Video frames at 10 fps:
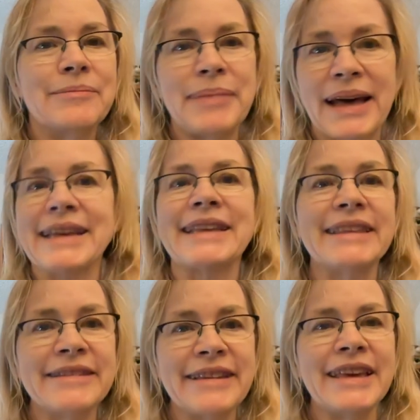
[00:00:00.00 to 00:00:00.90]
back in
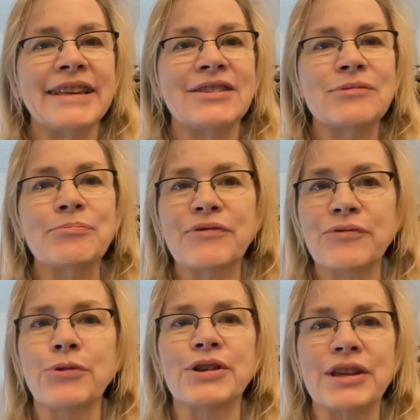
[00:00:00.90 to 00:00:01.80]
the days
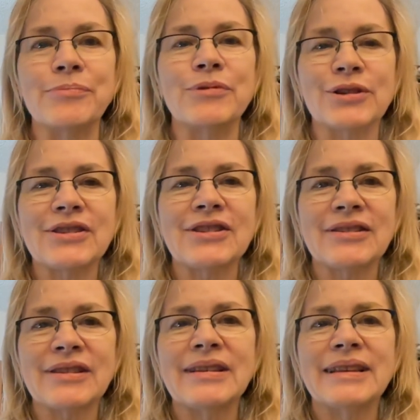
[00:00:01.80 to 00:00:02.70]
before ebooks.
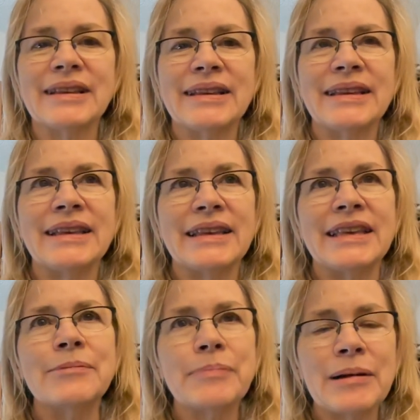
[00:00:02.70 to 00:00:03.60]

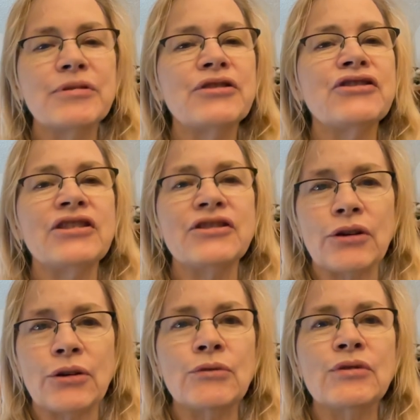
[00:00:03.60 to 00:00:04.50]
He published his
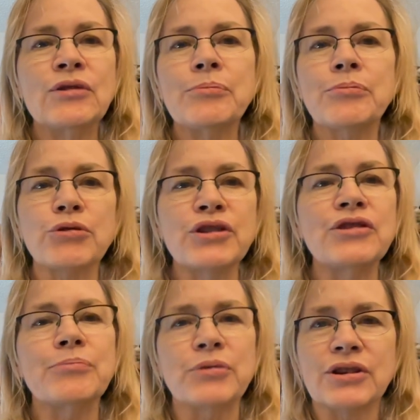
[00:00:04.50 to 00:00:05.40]
own print
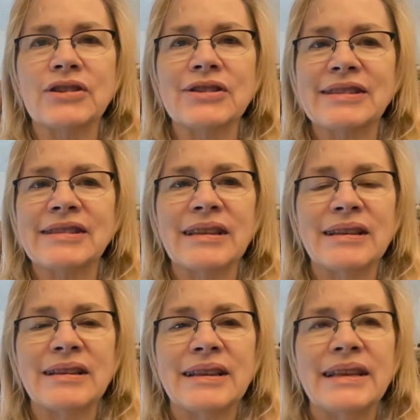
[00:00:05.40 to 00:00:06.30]
books.
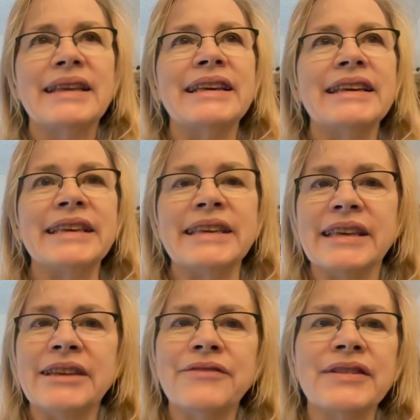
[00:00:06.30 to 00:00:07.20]
He
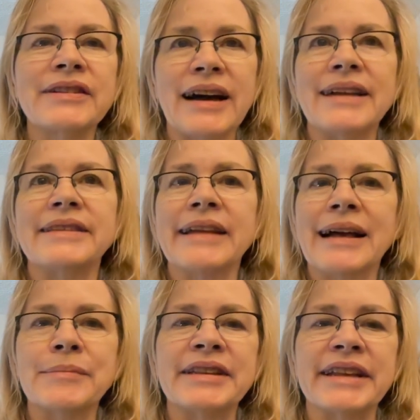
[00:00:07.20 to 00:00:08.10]
even got
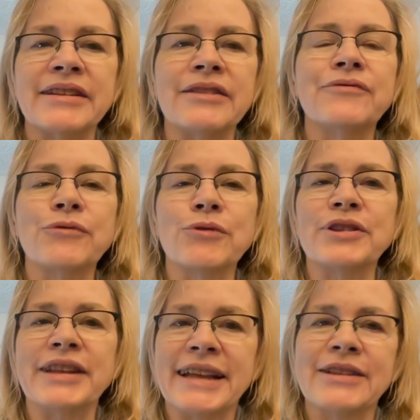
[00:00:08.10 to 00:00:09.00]
nominated for
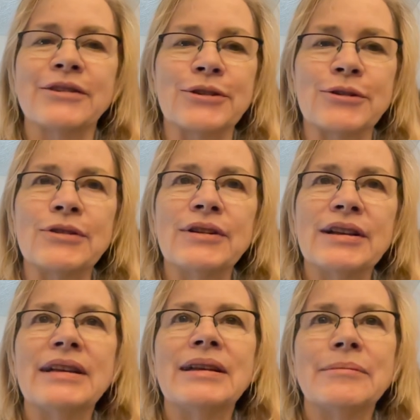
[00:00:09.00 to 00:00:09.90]
an Edgar
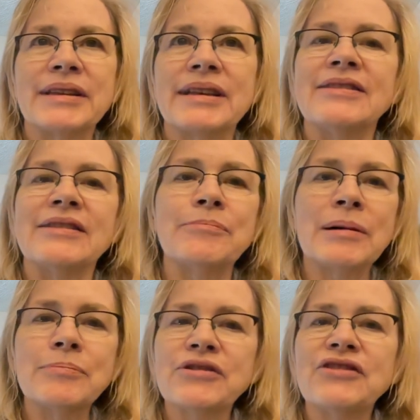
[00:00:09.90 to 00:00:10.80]
because he
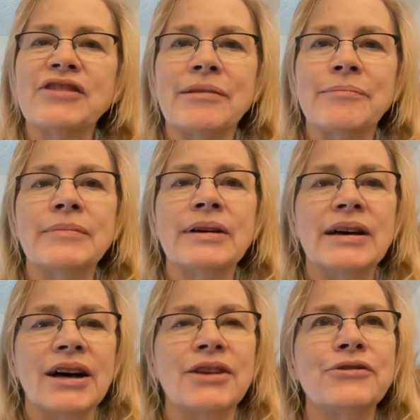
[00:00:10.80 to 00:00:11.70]
published them
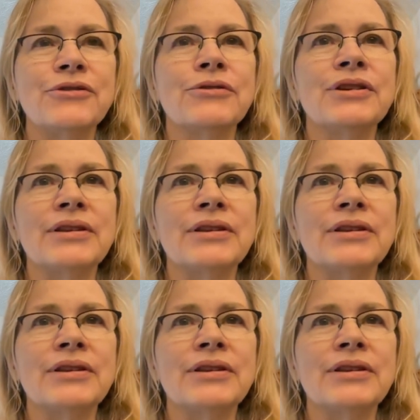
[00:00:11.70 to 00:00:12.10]
under